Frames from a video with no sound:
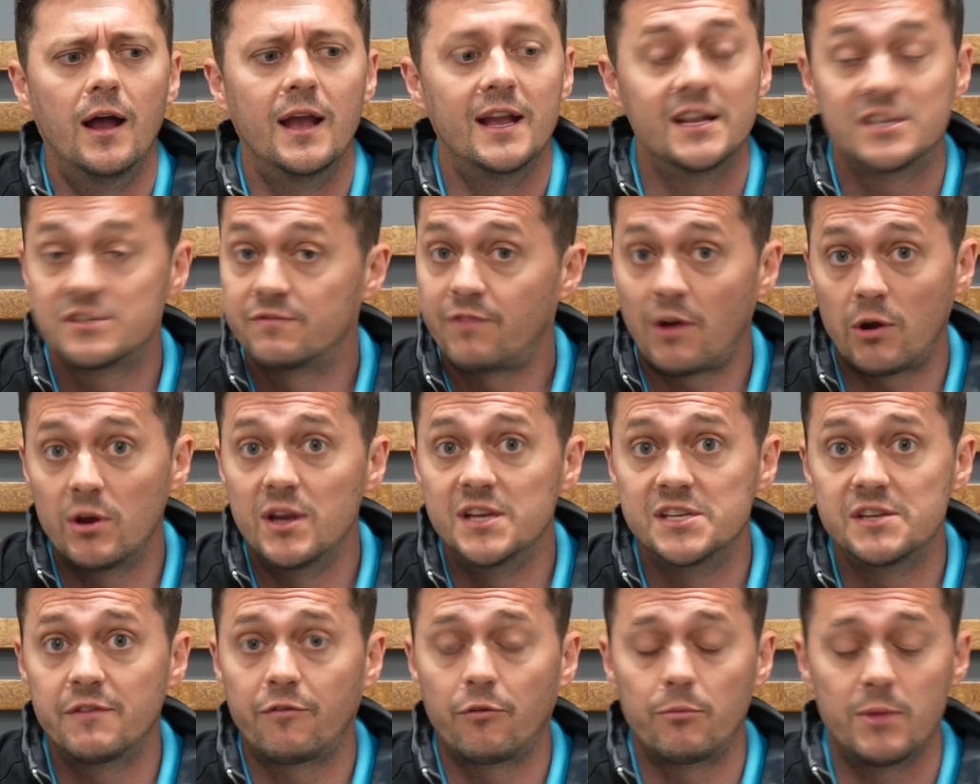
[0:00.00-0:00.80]
it's
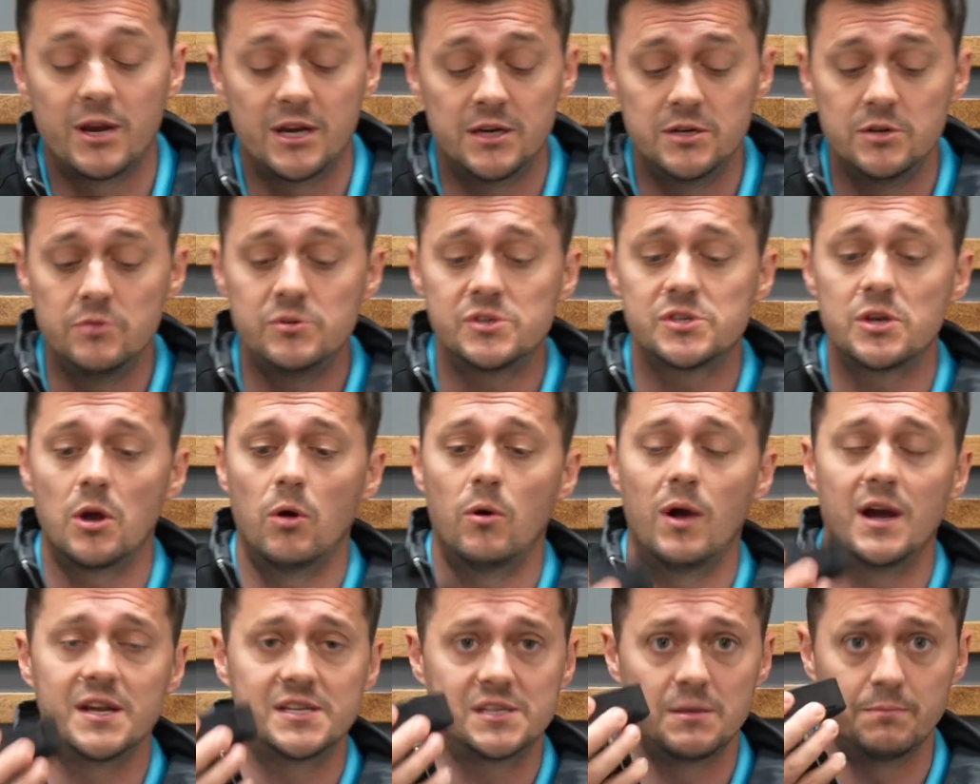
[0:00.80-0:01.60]
very easy for me to do
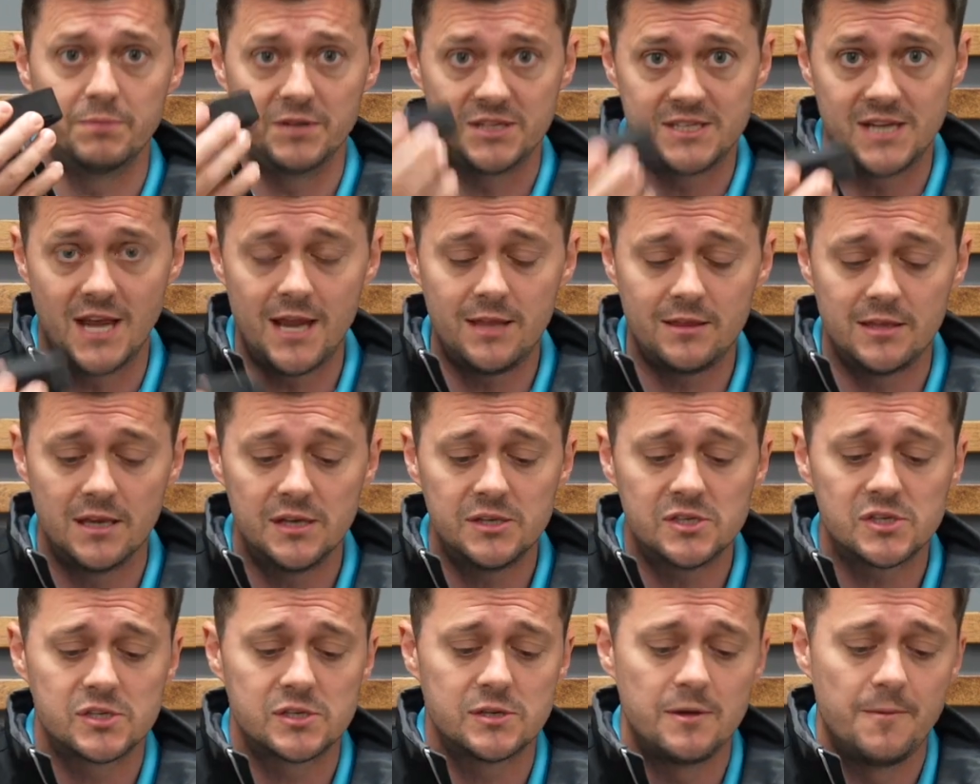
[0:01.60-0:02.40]
so. I simply take
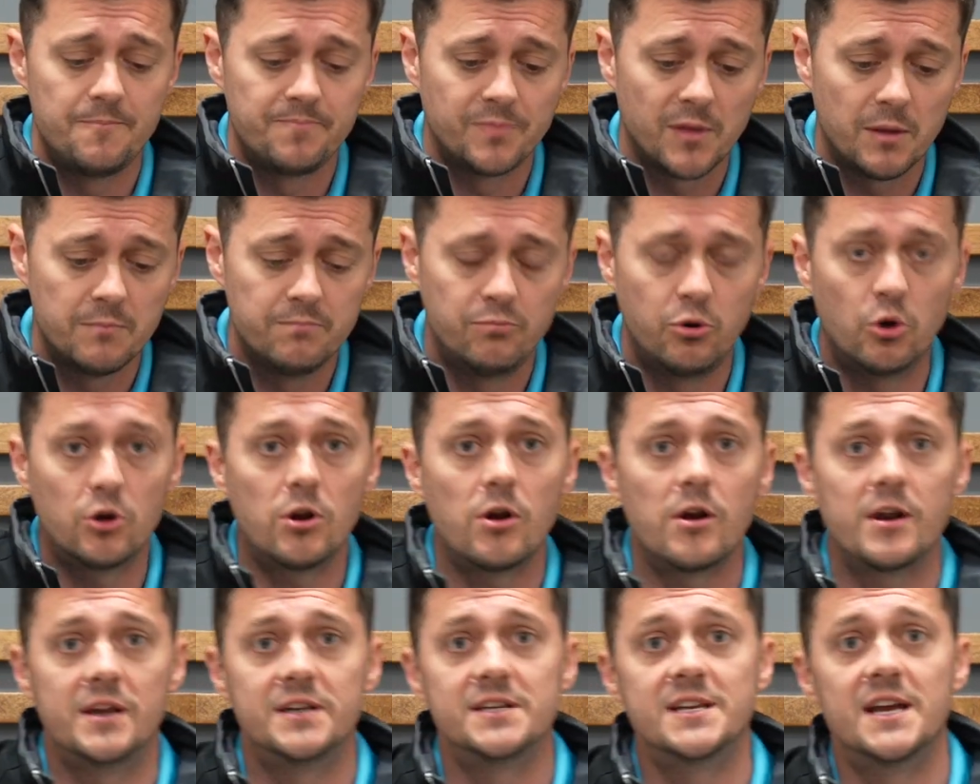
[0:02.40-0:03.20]
this, put it
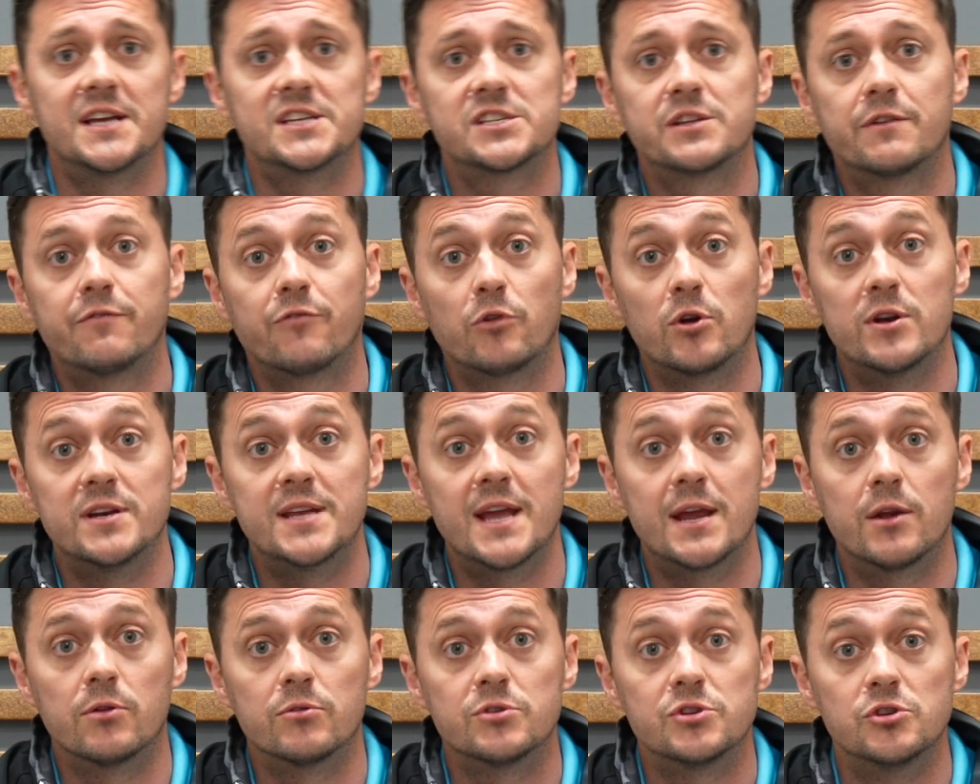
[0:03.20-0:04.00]
on a desk for a
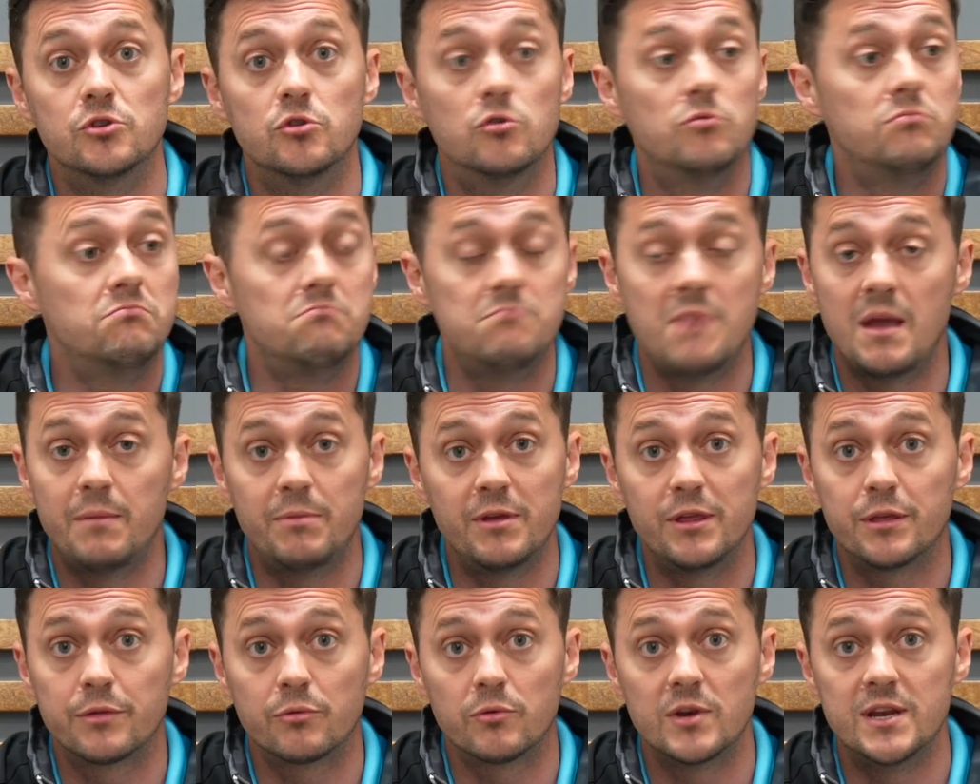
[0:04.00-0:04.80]
day or two,
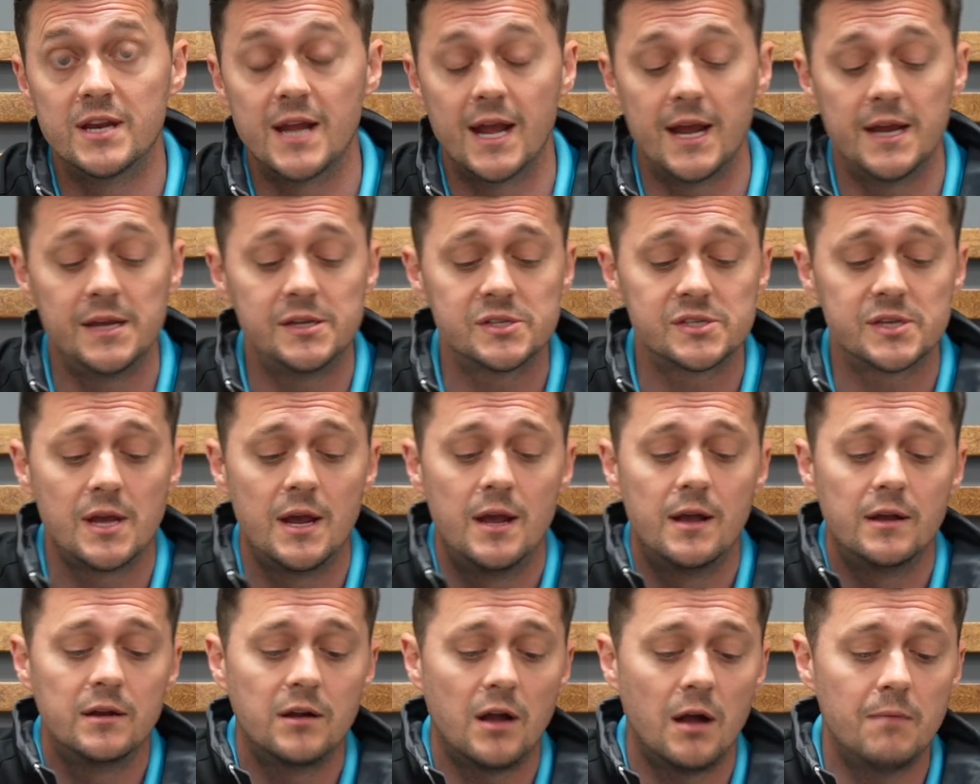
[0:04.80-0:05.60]
maybe 3 days,
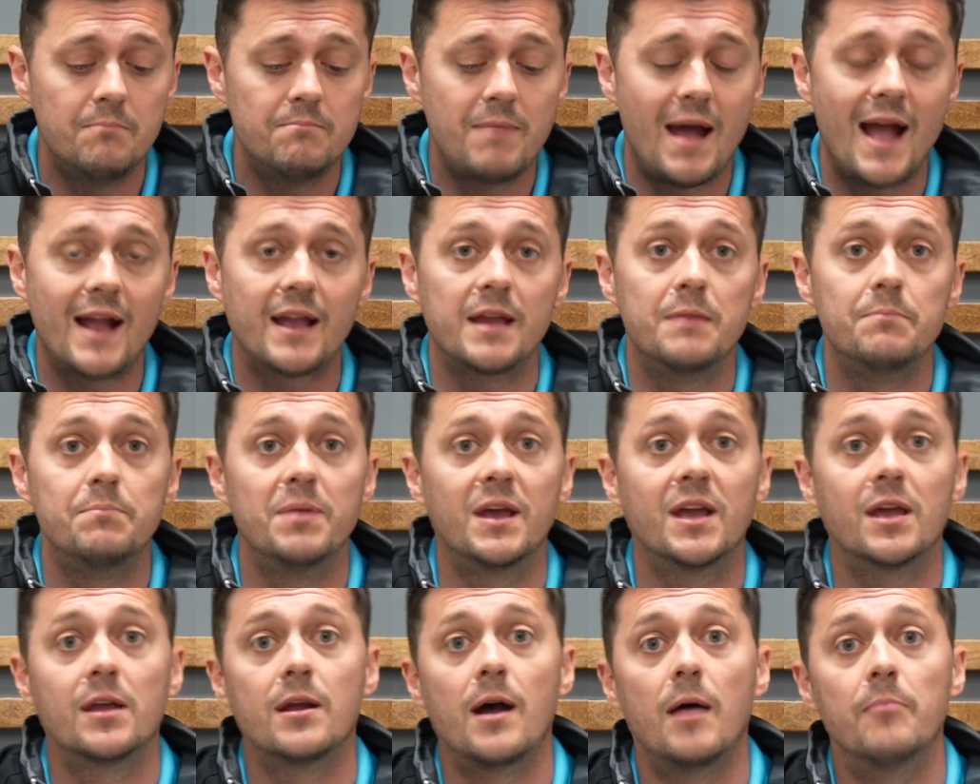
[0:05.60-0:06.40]
come back and
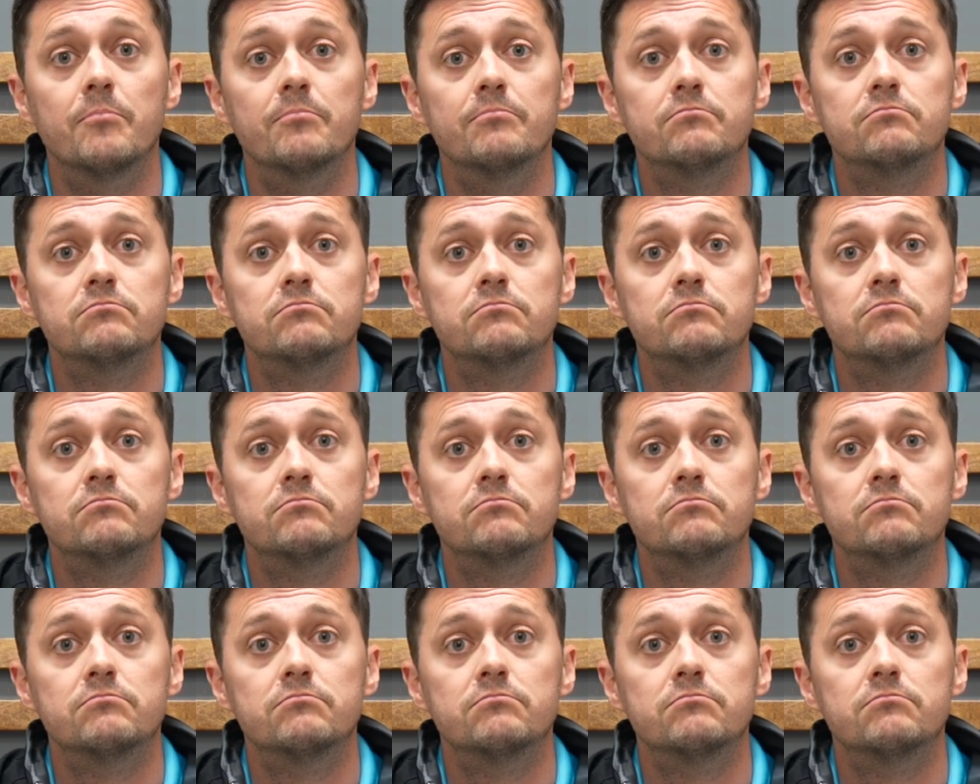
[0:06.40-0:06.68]
pick it up.